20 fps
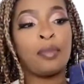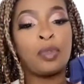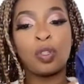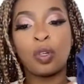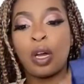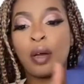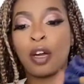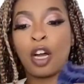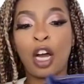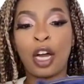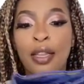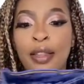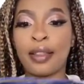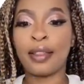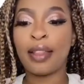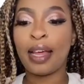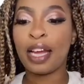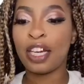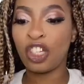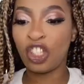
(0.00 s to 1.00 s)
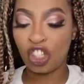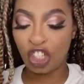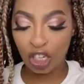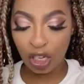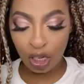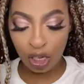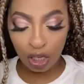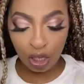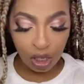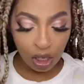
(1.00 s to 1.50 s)
So I got that
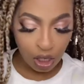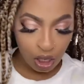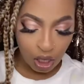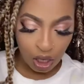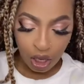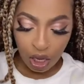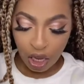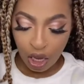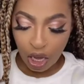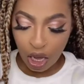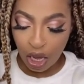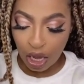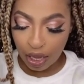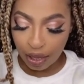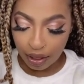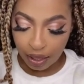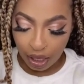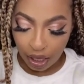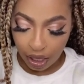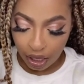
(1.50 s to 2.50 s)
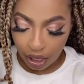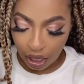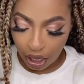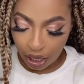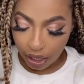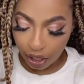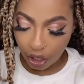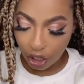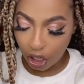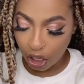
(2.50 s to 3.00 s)
jean, and then
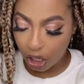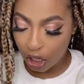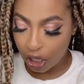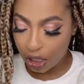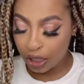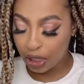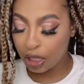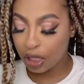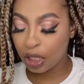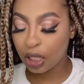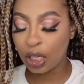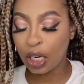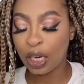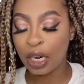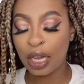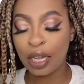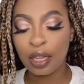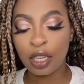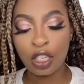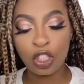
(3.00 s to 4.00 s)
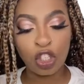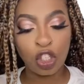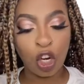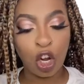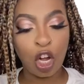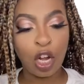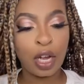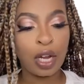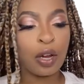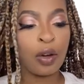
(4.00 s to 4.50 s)
I got another
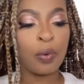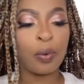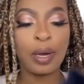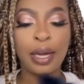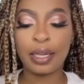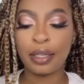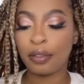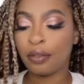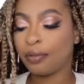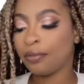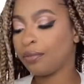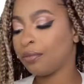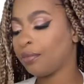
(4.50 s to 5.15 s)
darker one.